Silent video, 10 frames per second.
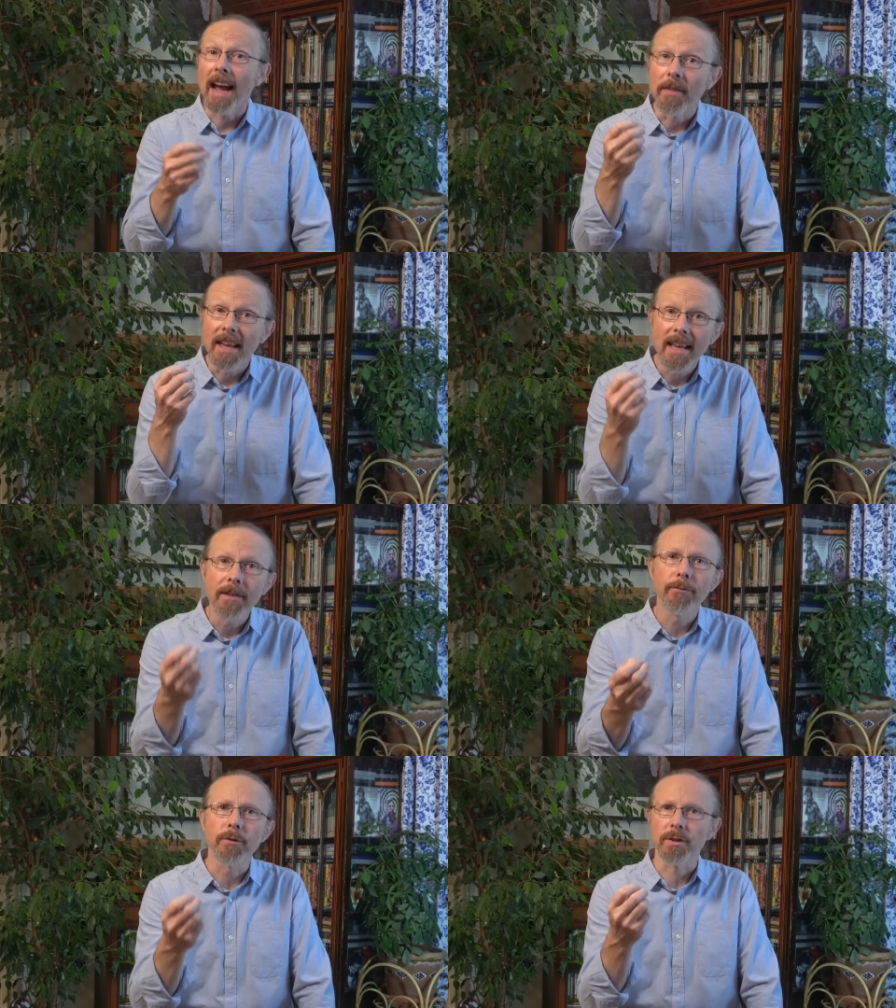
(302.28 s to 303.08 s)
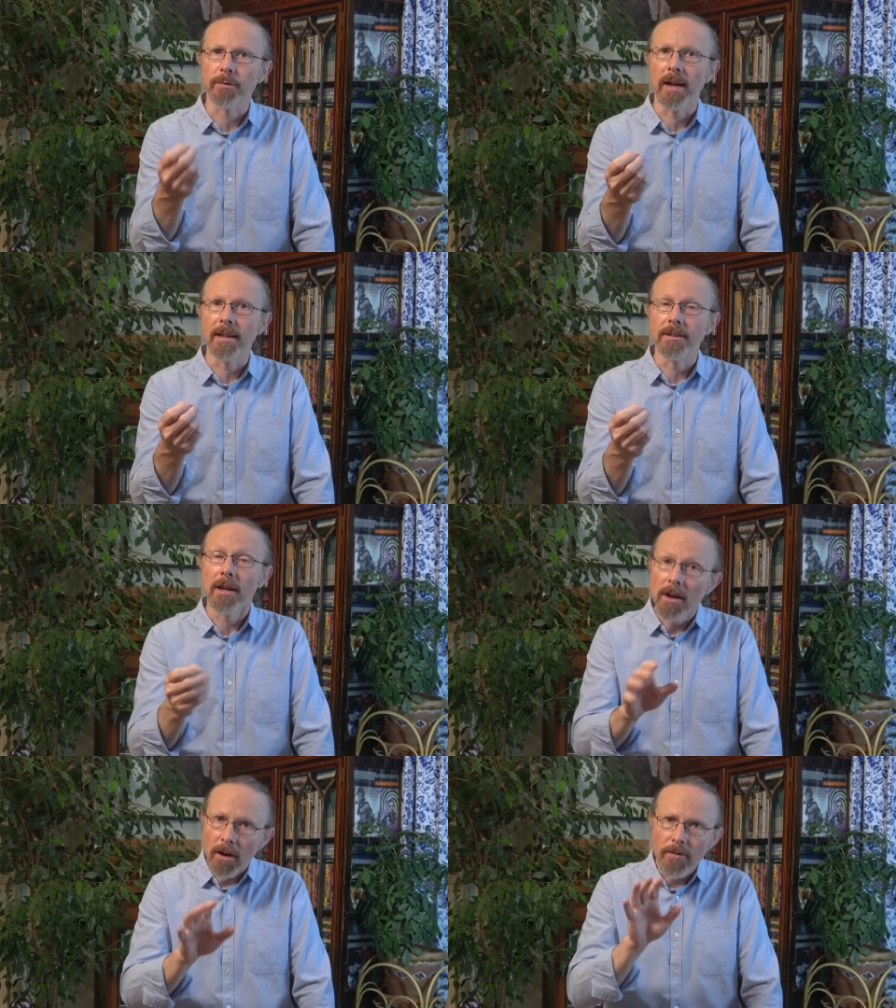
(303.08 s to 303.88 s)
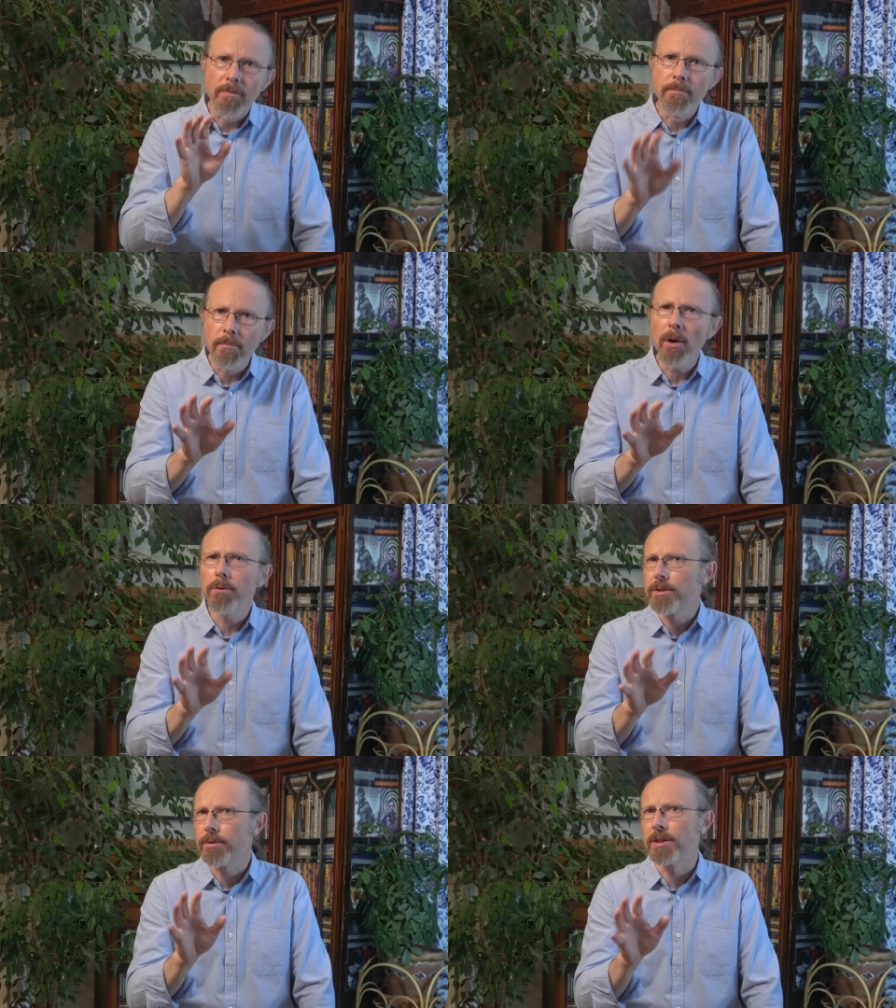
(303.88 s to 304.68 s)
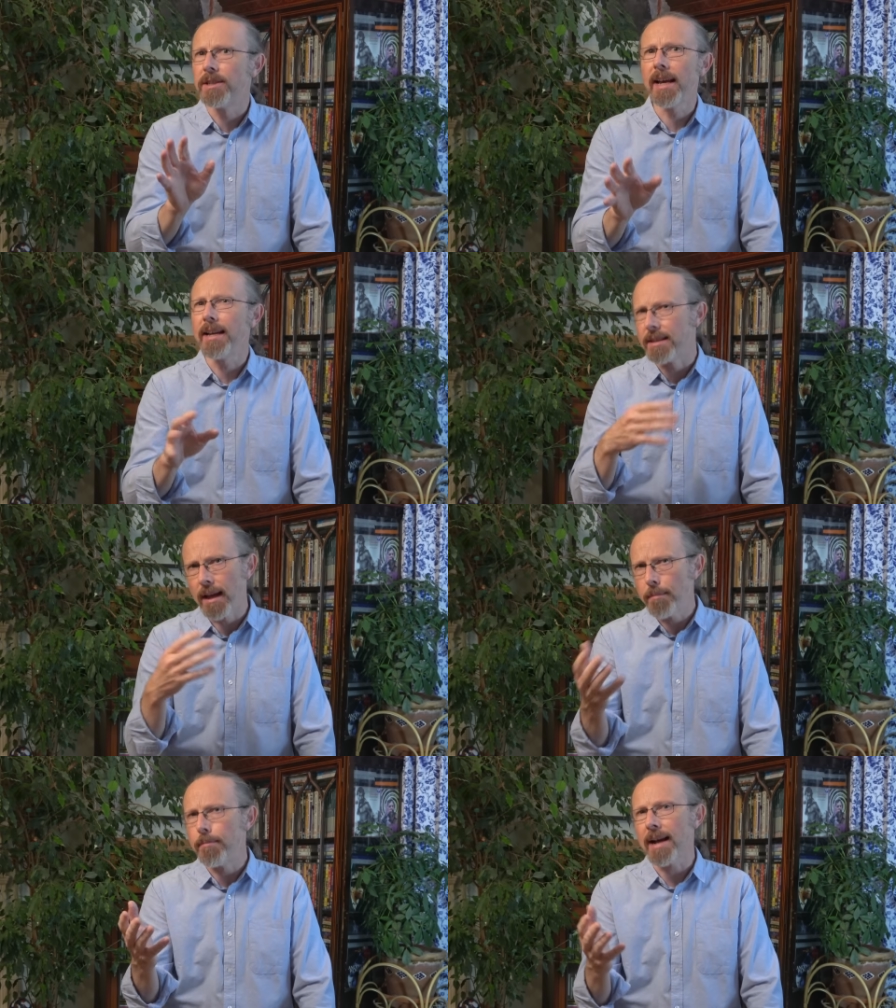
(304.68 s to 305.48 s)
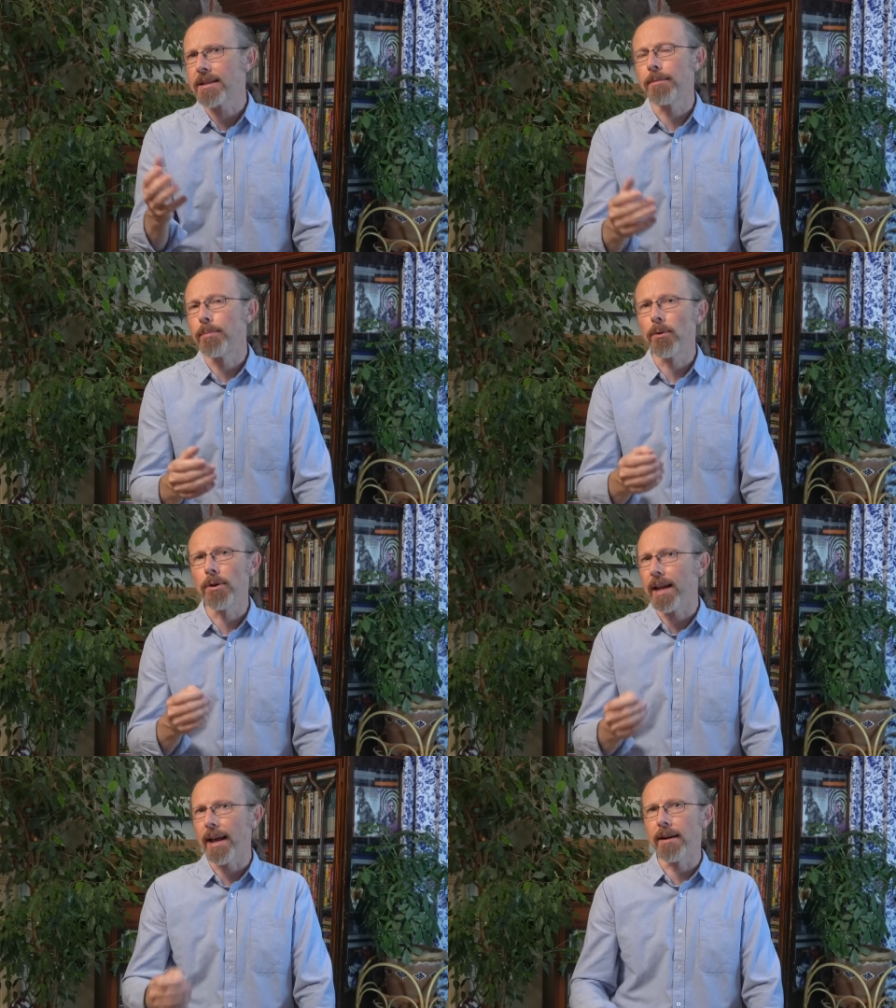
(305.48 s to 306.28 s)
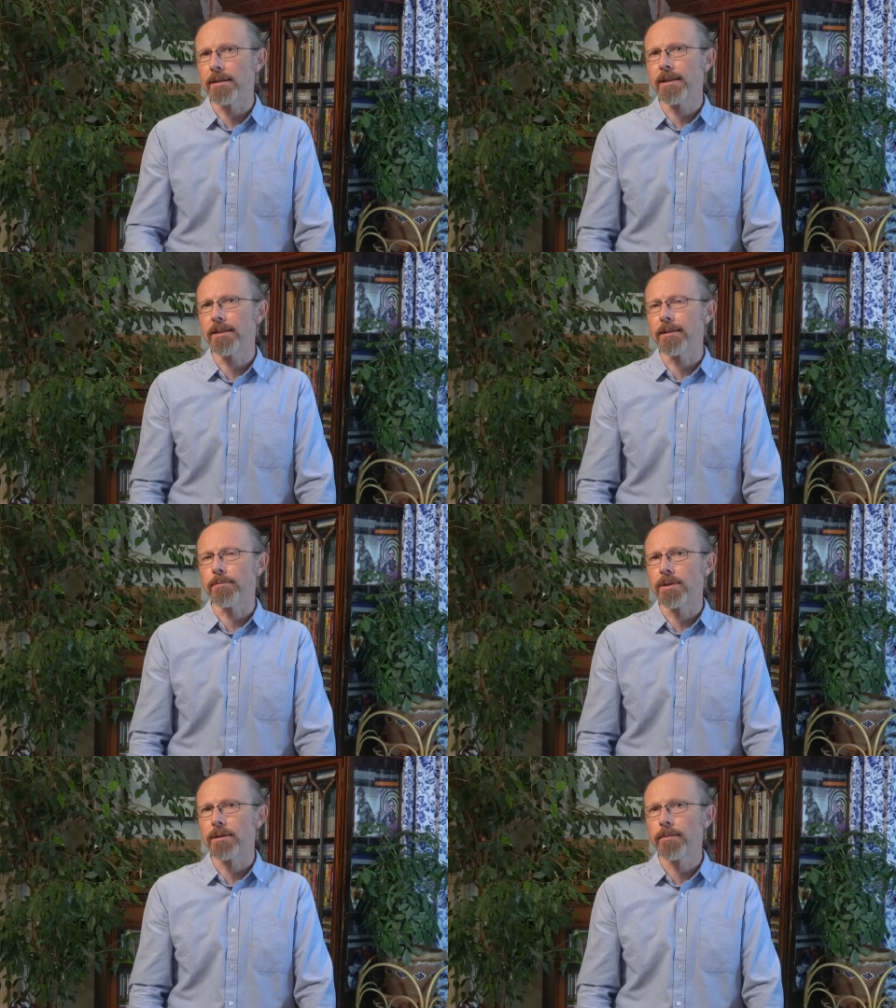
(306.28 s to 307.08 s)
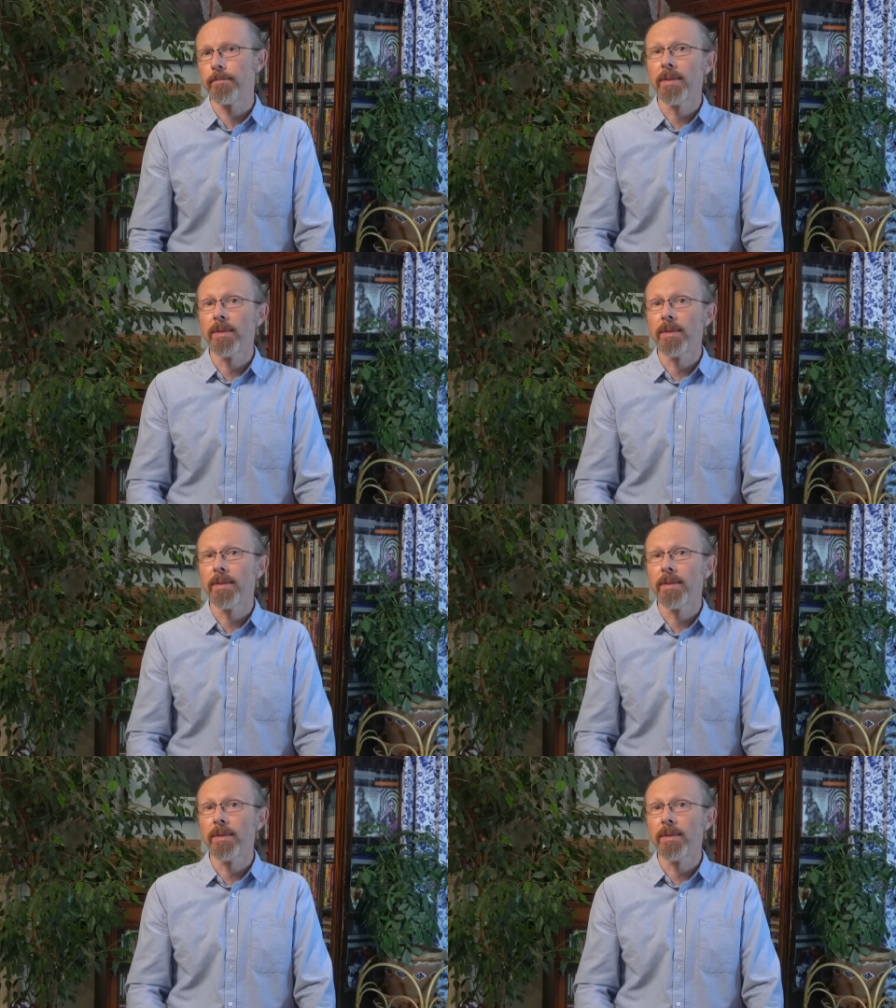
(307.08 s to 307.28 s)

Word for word: and the inference phase of most of today's mass deployed AI systems.